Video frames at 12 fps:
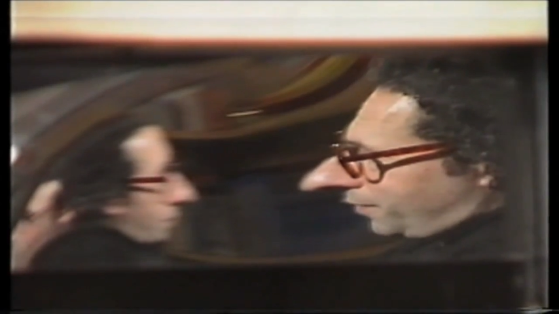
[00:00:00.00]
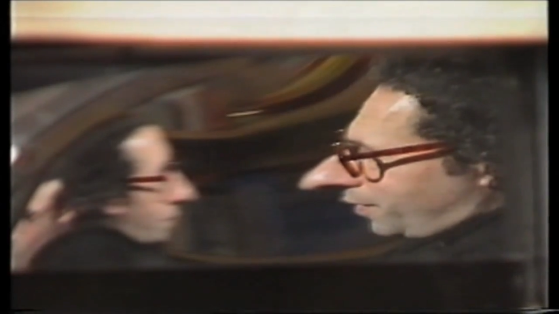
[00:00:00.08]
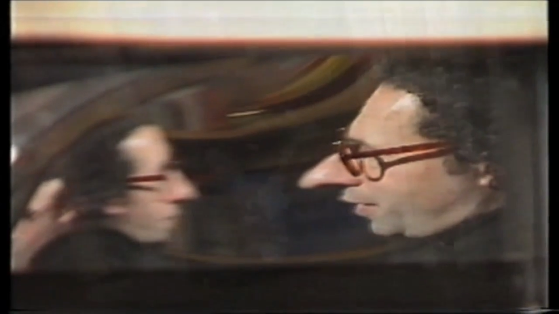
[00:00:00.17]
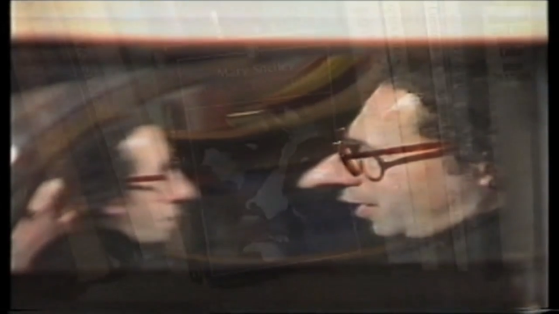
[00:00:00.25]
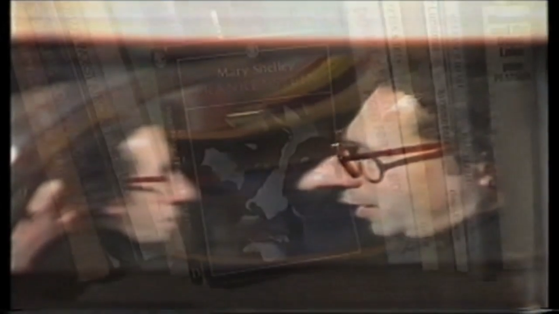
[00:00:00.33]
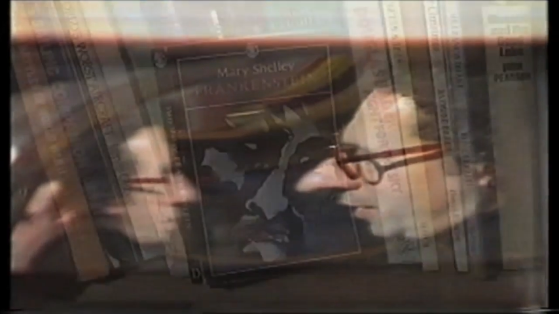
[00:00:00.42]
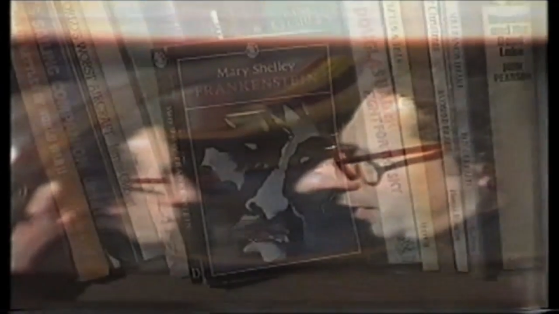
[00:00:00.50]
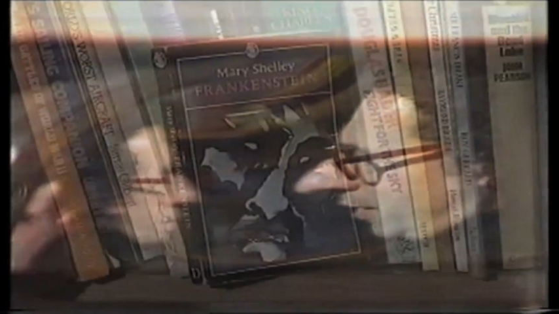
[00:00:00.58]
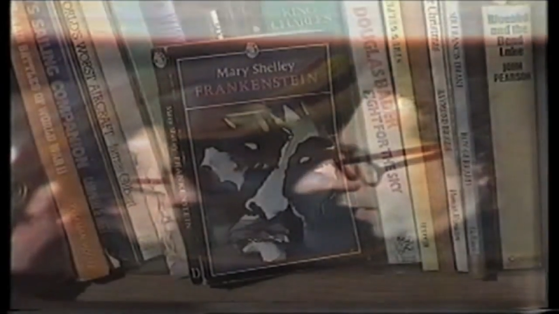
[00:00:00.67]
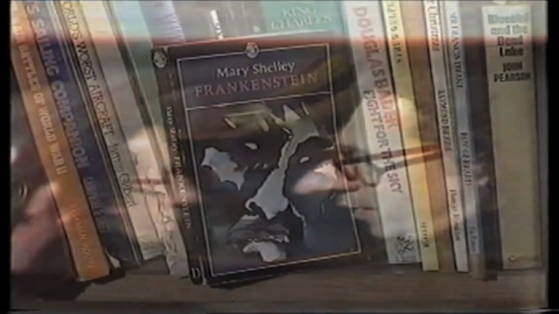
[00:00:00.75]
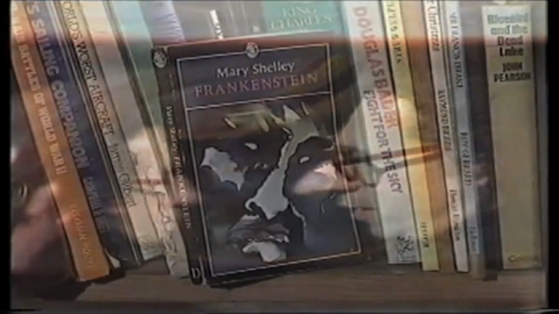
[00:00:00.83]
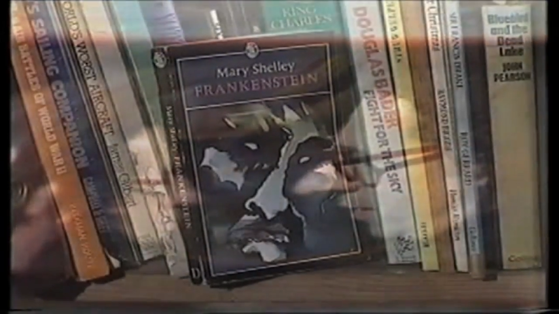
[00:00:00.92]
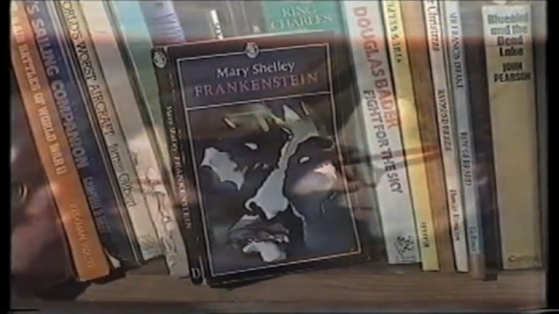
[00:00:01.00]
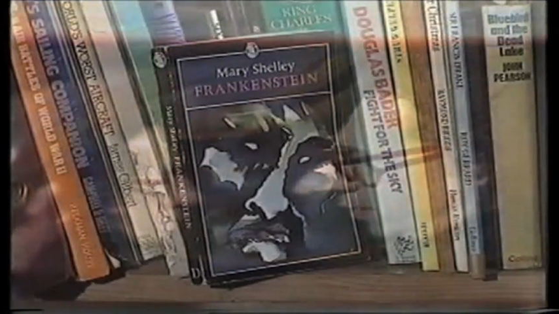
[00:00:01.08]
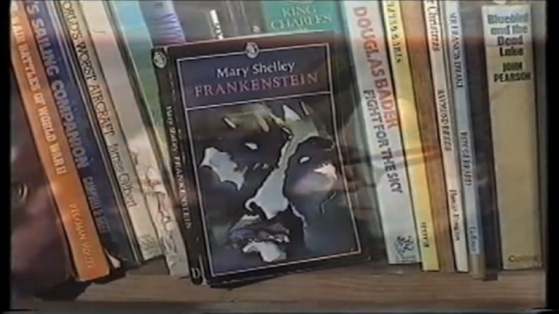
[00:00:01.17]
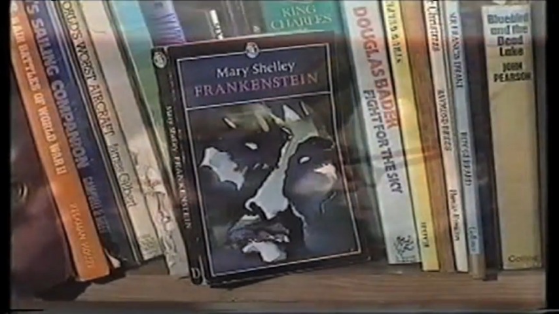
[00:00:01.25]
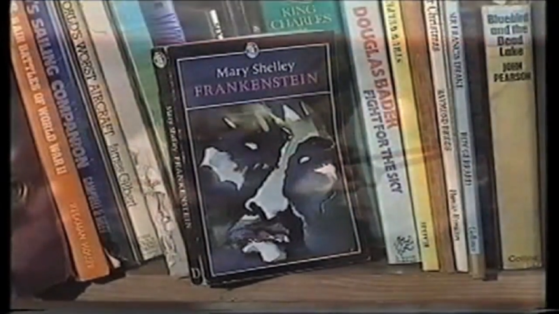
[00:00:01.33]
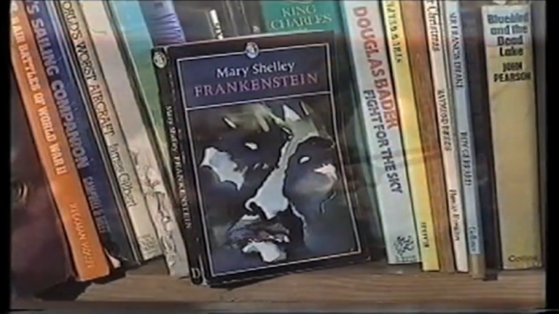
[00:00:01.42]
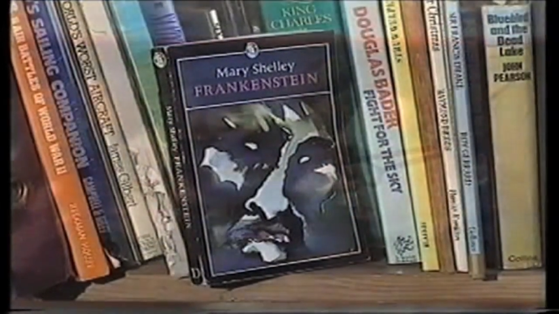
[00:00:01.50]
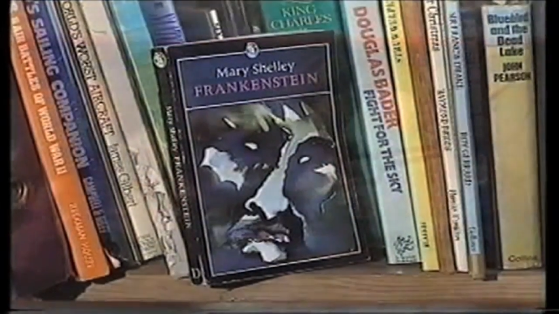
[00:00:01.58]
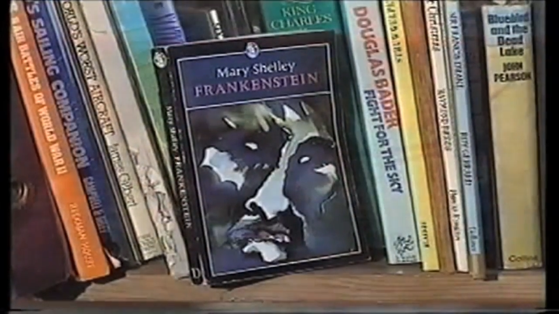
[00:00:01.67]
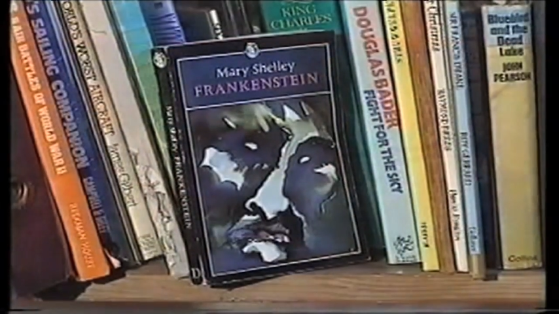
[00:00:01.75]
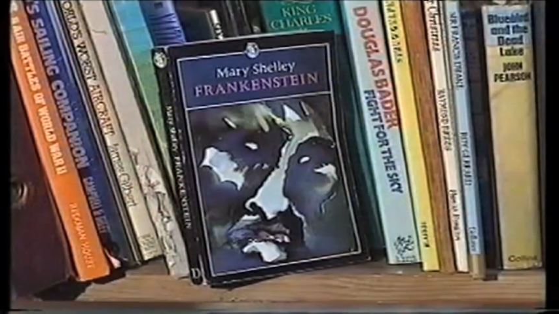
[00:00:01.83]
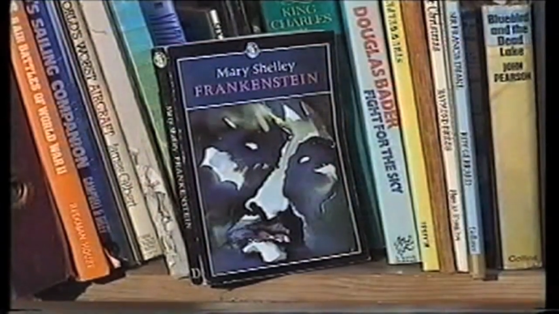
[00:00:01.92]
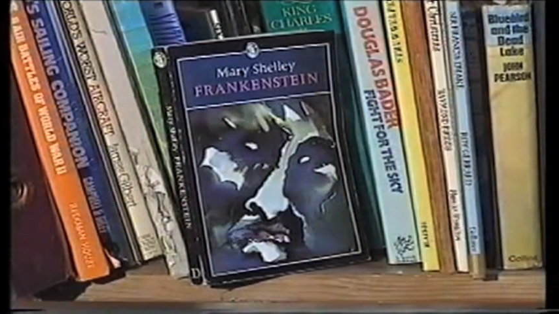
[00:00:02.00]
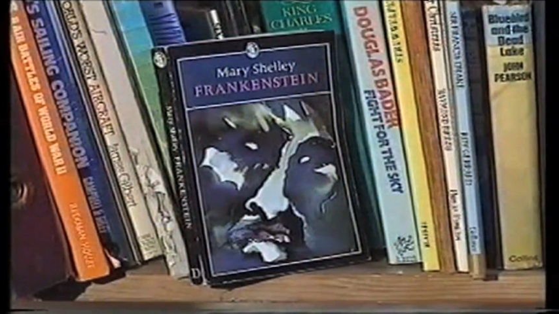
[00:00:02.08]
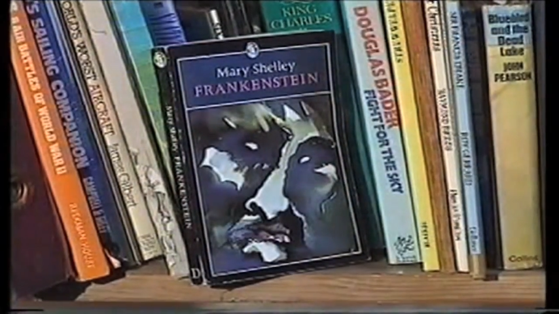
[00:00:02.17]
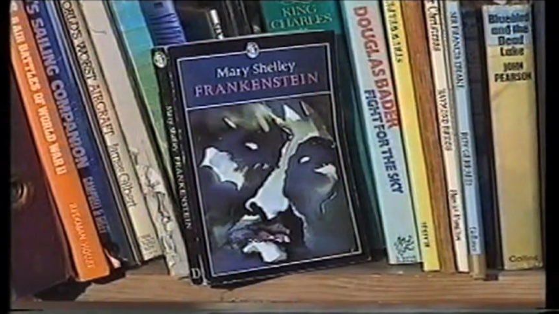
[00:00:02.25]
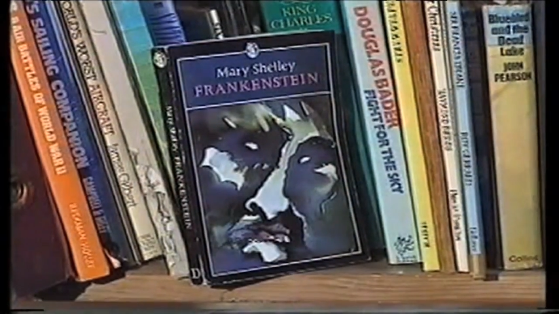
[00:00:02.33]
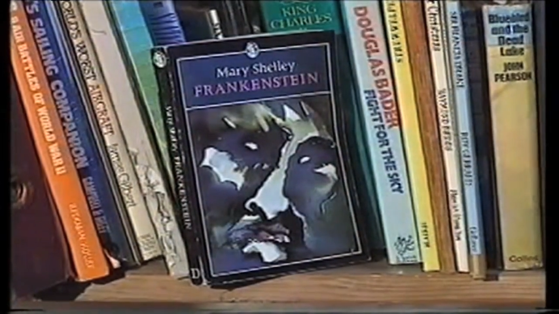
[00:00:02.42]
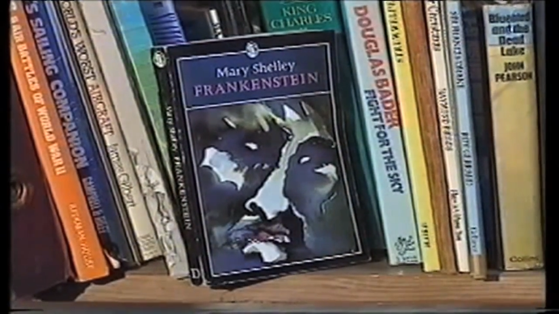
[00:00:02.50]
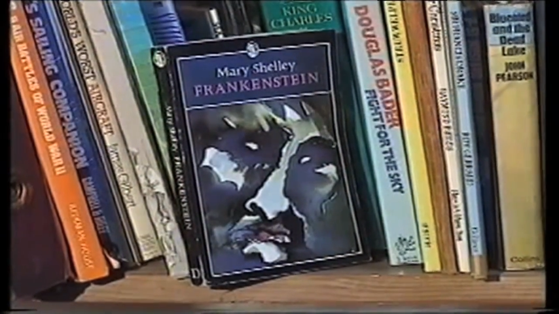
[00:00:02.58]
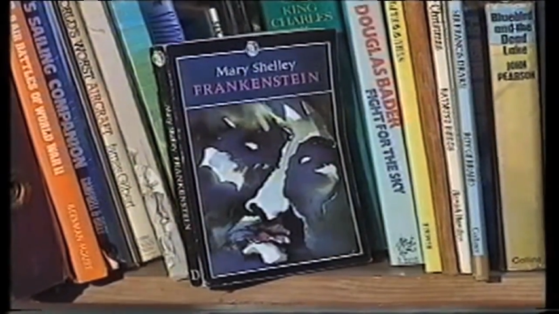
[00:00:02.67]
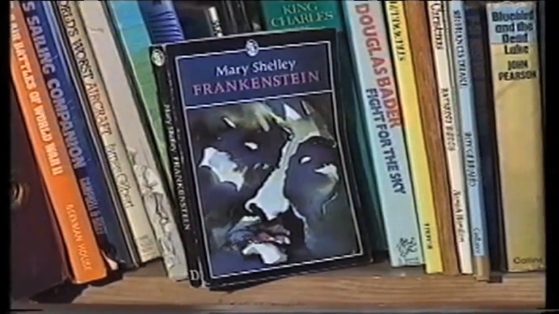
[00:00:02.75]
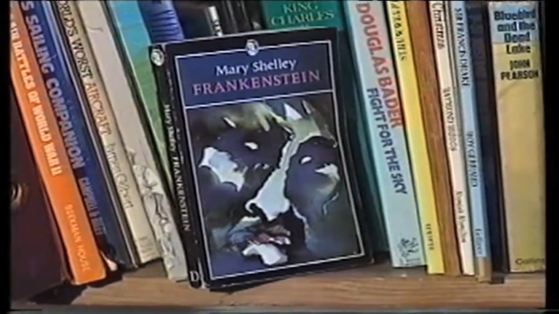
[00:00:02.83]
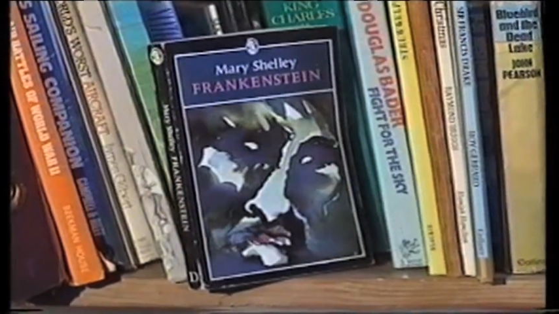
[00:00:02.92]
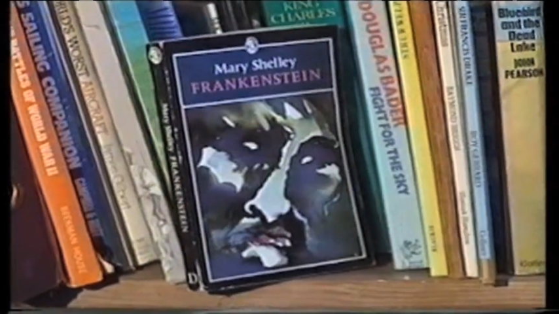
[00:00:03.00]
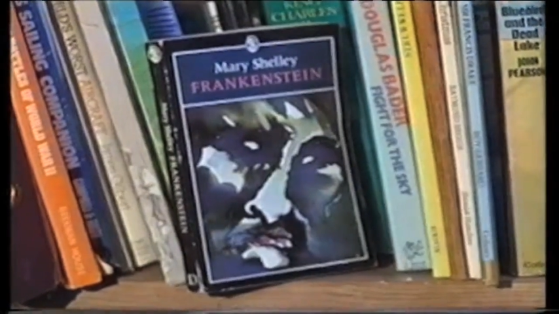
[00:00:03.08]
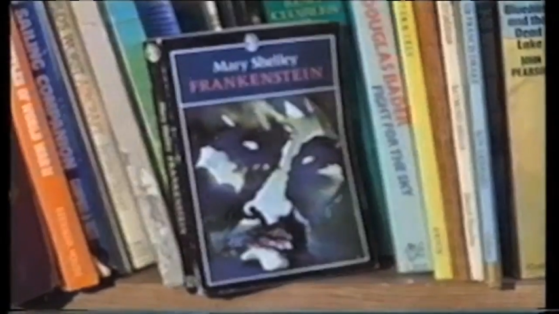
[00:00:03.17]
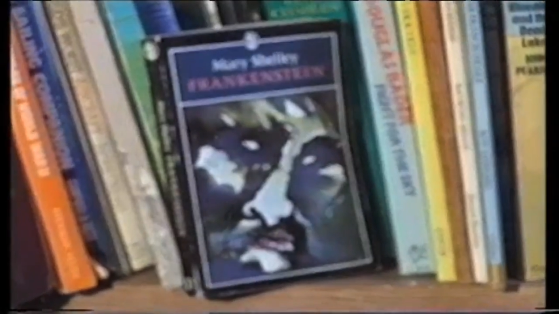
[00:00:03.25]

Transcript: No face is visible, so there are no lips to read.